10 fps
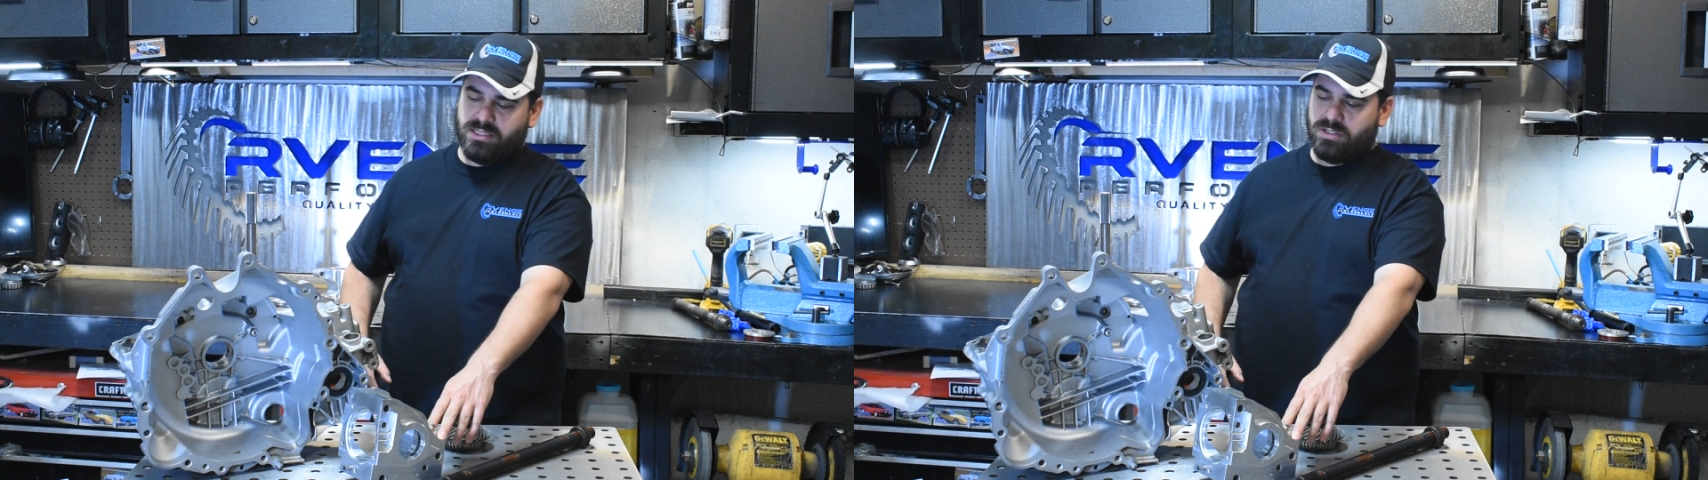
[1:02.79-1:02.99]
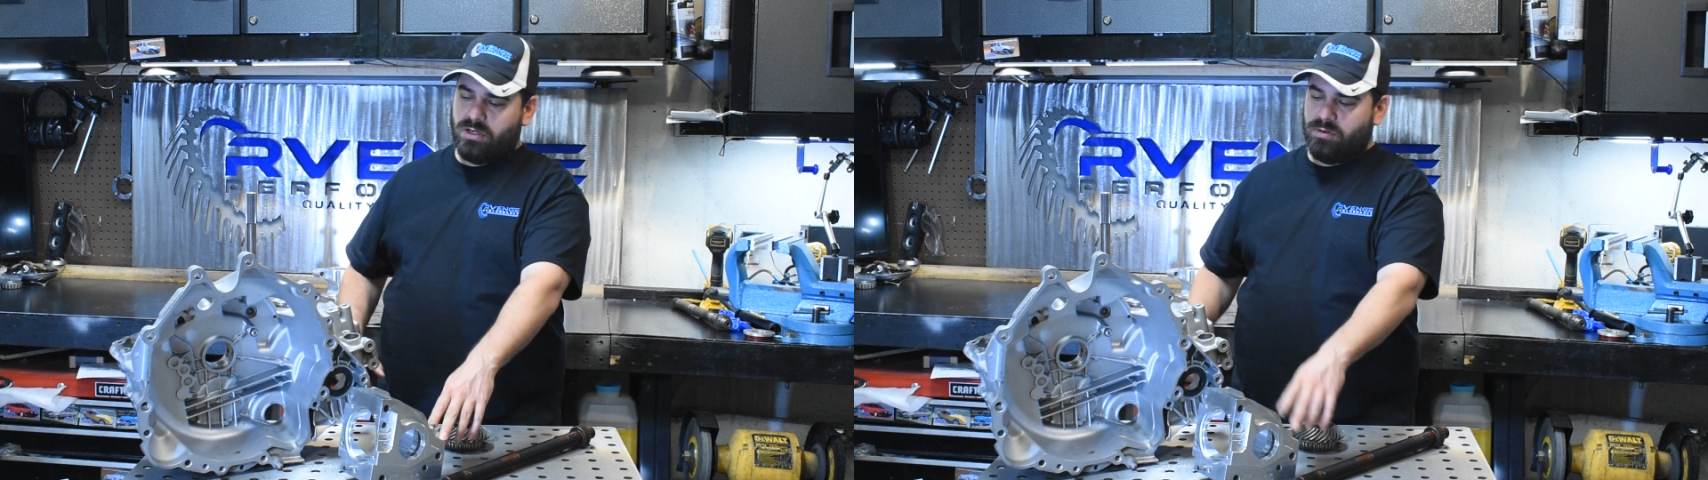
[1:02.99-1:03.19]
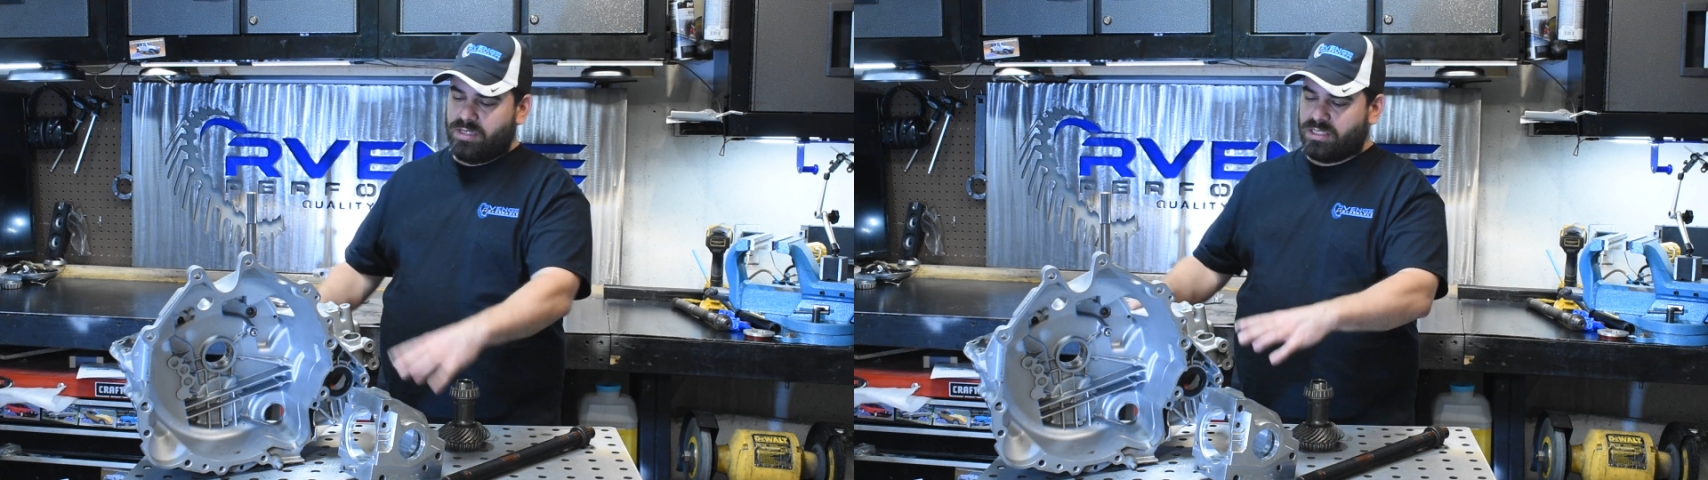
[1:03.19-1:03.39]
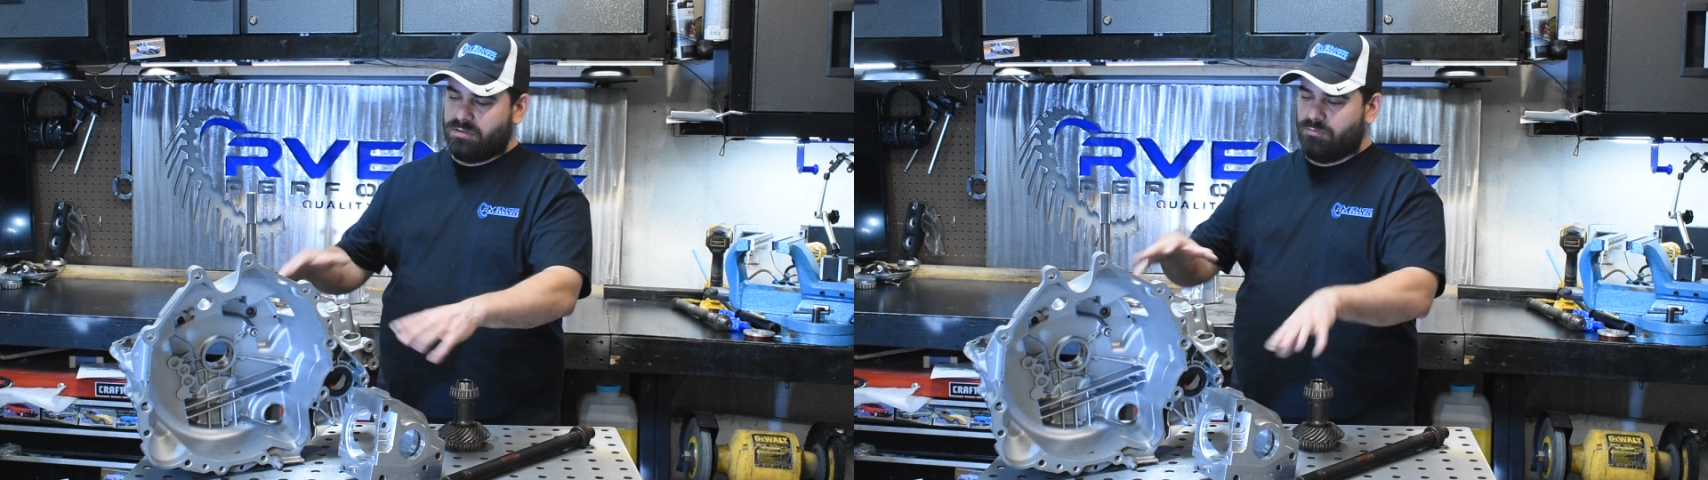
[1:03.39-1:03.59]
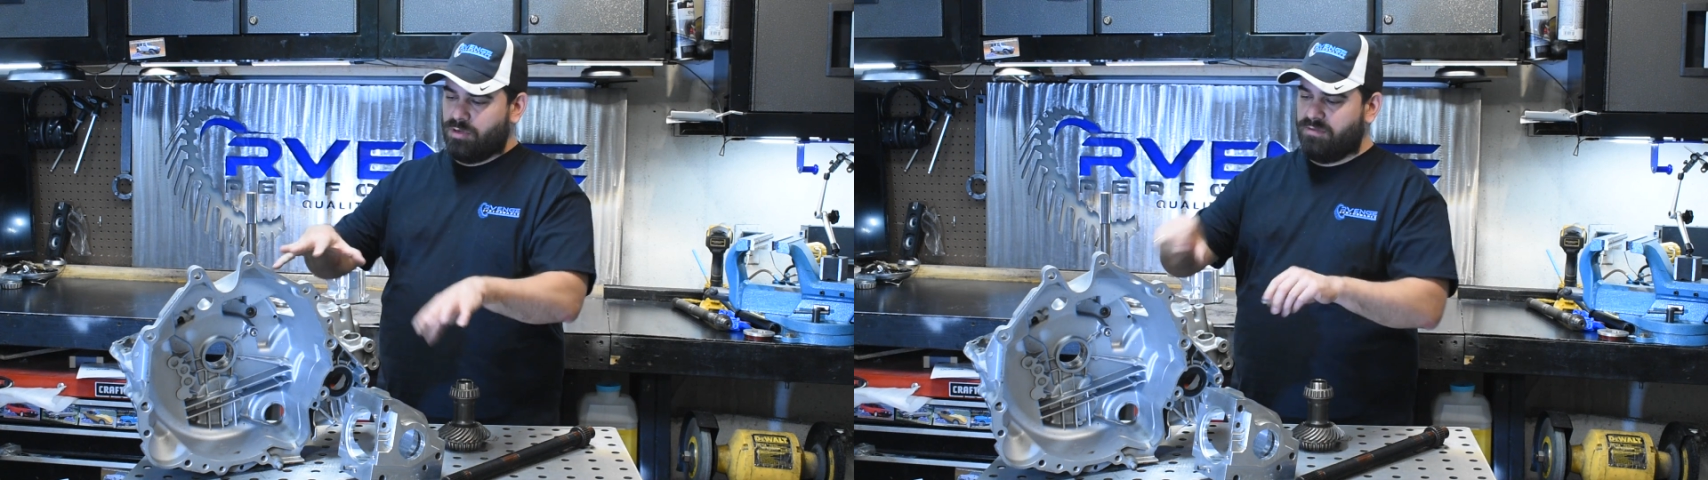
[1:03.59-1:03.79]
so it
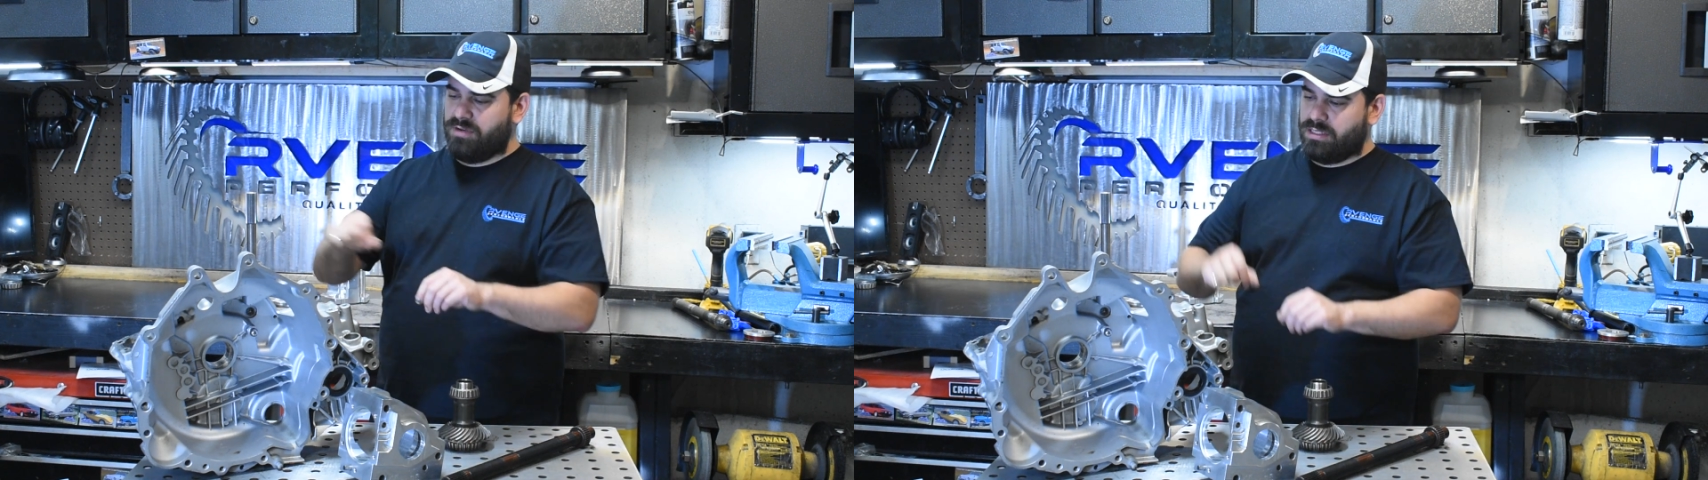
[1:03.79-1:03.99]
doesn't really fit